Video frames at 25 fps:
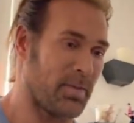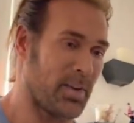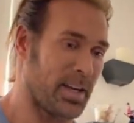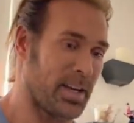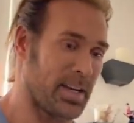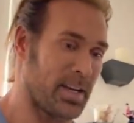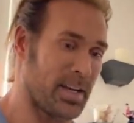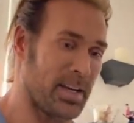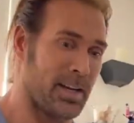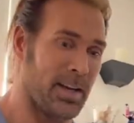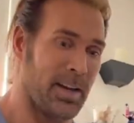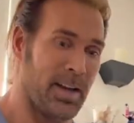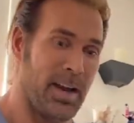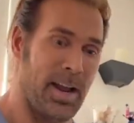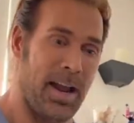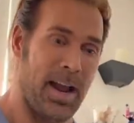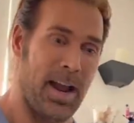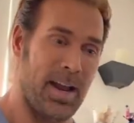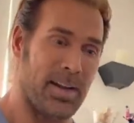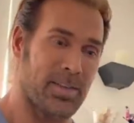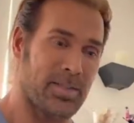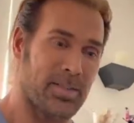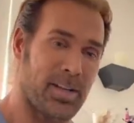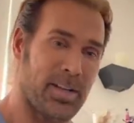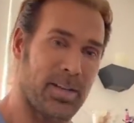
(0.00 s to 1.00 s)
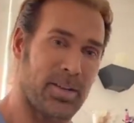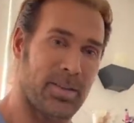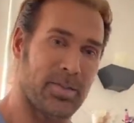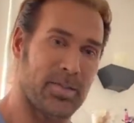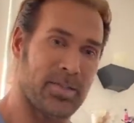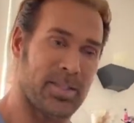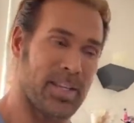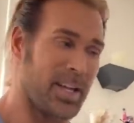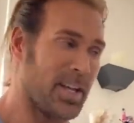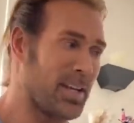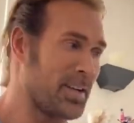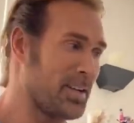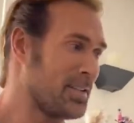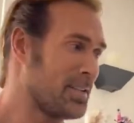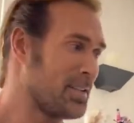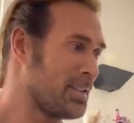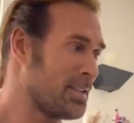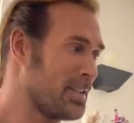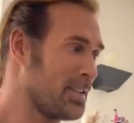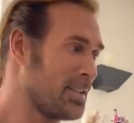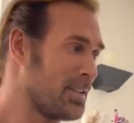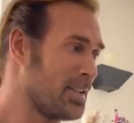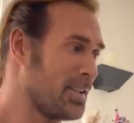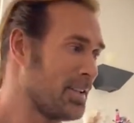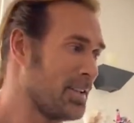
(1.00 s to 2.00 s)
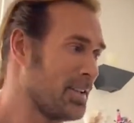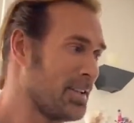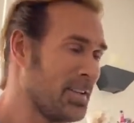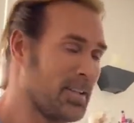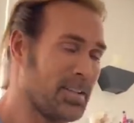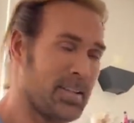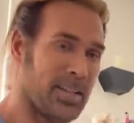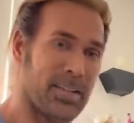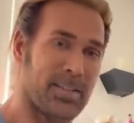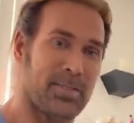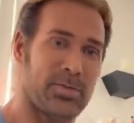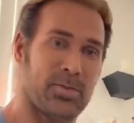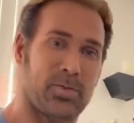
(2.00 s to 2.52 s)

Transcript: I can ask you those then. Let's